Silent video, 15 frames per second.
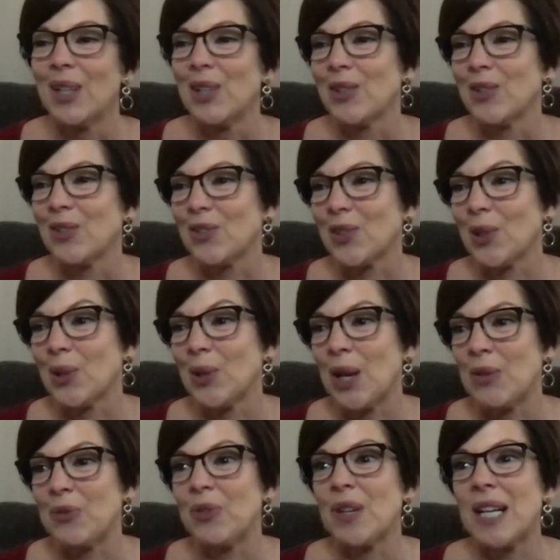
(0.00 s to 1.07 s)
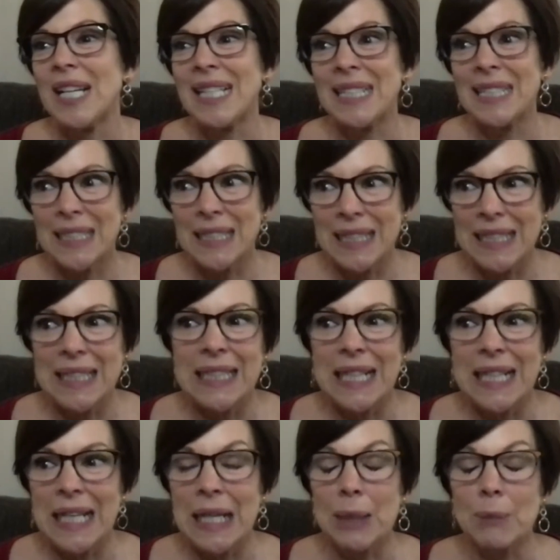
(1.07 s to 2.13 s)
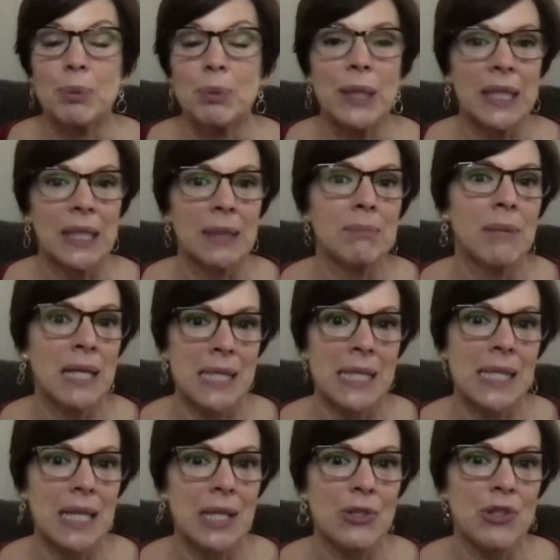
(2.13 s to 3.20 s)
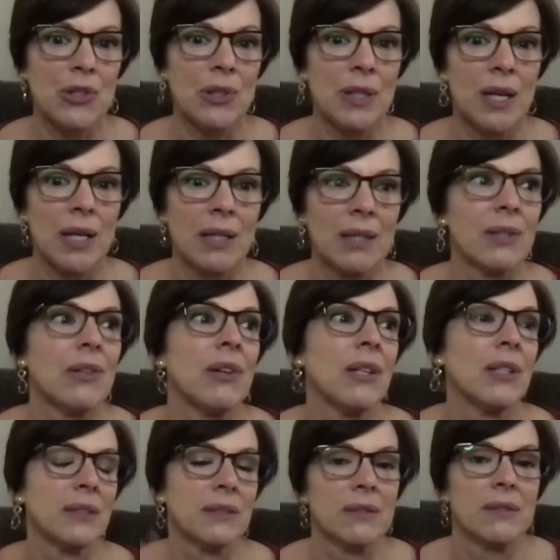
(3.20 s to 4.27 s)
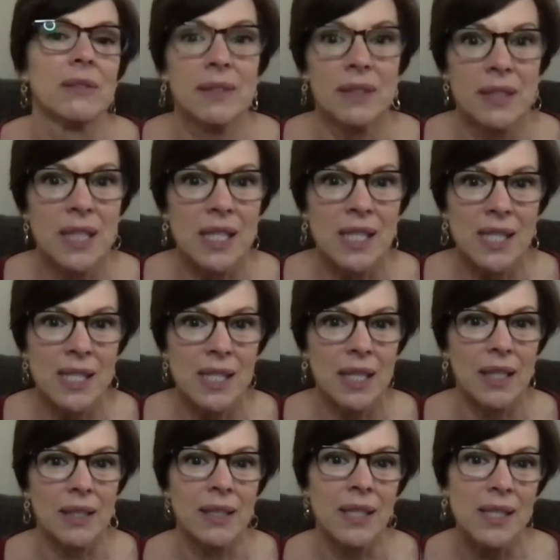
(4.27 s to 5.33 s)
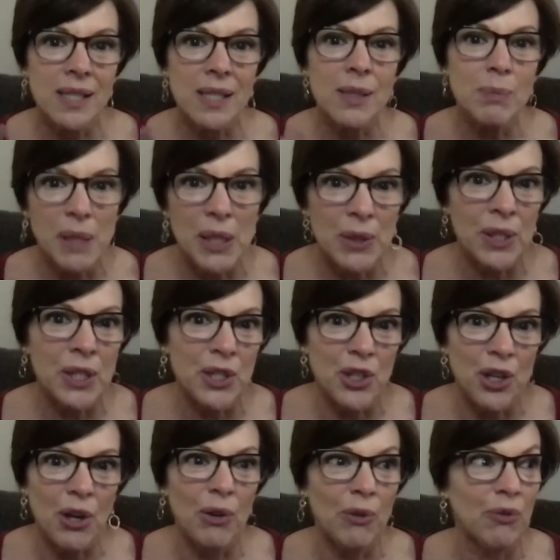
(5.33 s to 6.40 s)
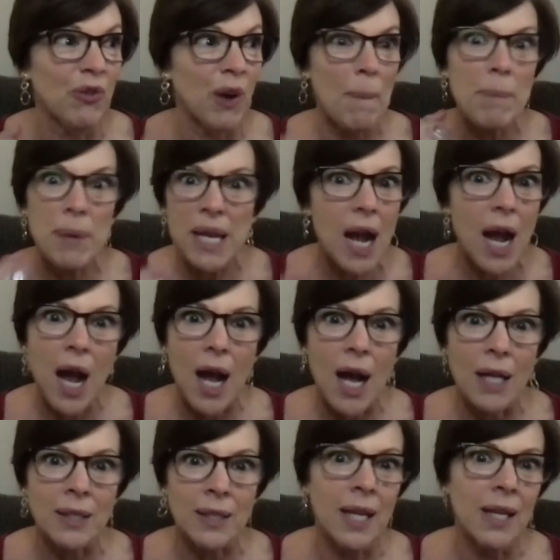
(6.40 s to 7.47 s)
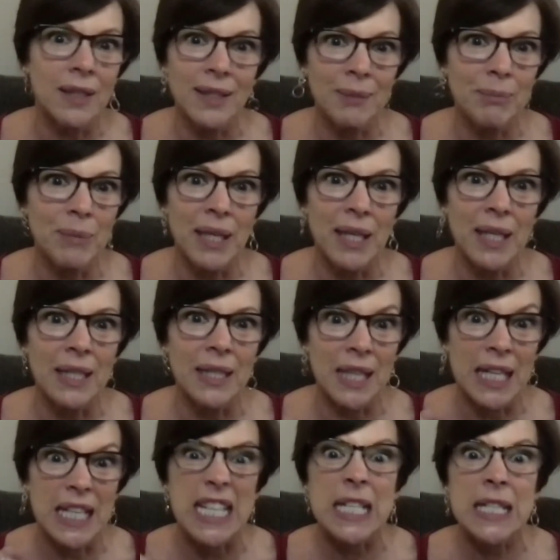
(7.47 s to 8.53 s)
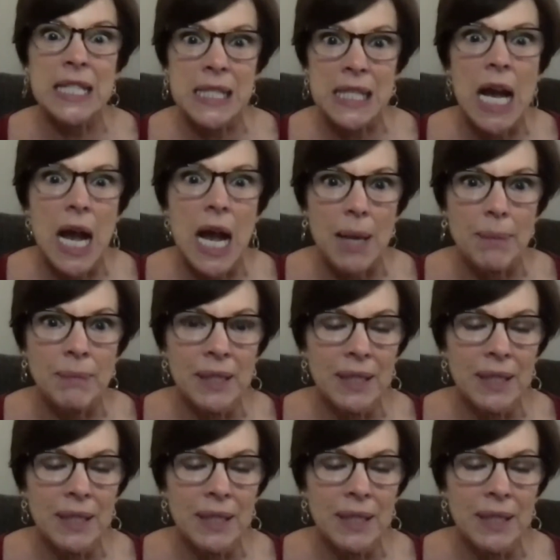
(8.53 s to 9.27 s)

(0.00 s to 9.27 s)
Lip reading: So I had a break in my schedule, and I thought, this is it. This is Mary Jo from beyond telling me, like, it's time.